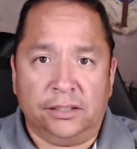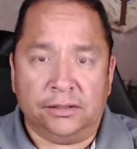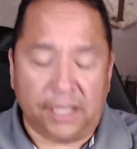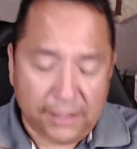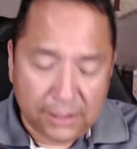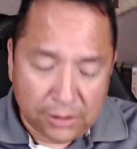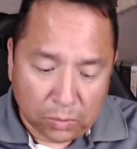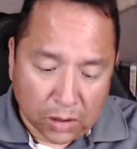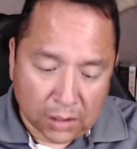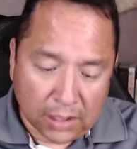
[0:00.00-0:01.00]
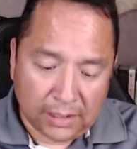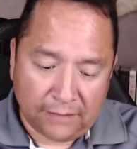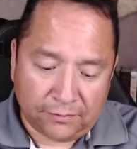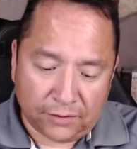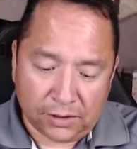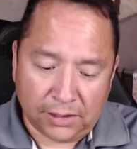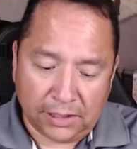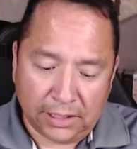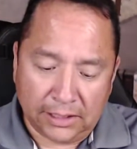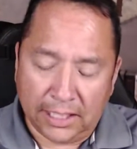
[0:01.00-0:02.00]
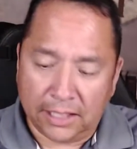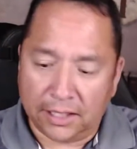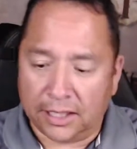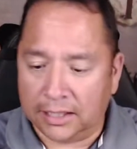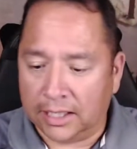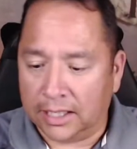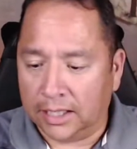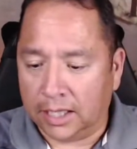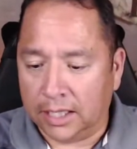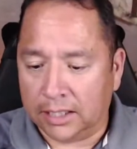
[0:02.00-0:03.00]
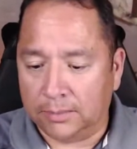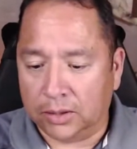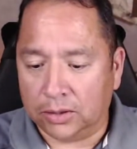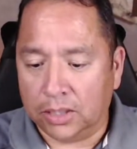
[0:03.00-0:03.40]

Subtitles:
So I need to work on that first. And then the other thing that I like about